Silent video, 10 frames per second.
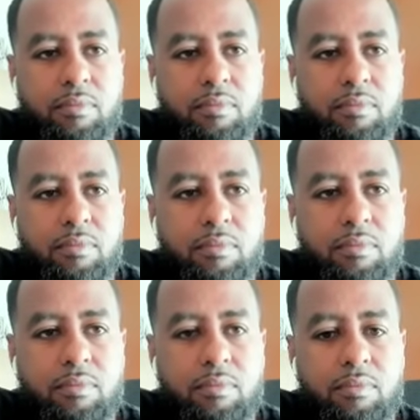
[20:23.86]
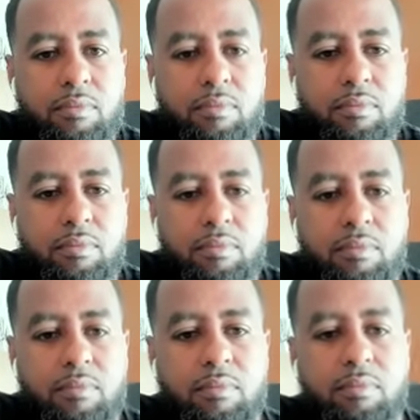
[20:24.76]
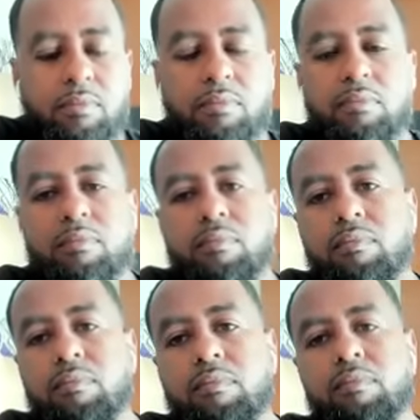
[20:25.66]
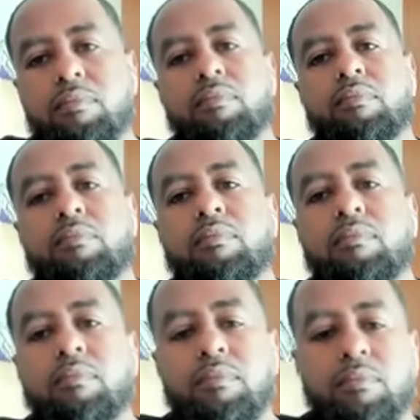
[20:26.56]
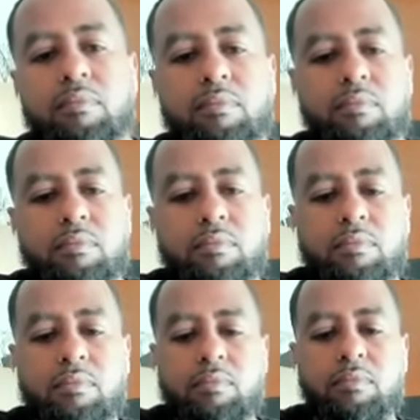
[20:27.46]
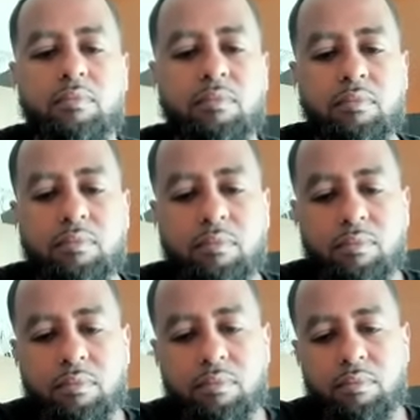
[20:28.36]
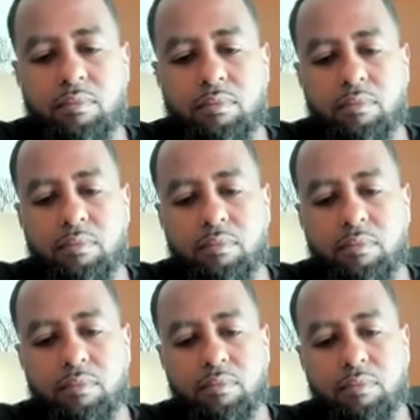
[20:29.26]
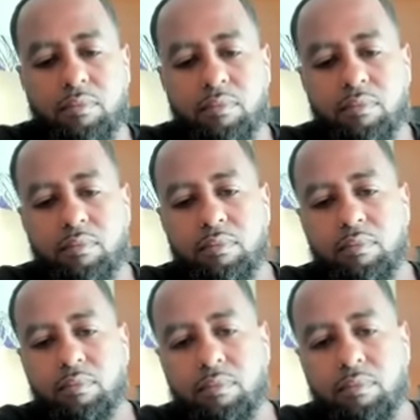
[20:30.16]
(not speaking)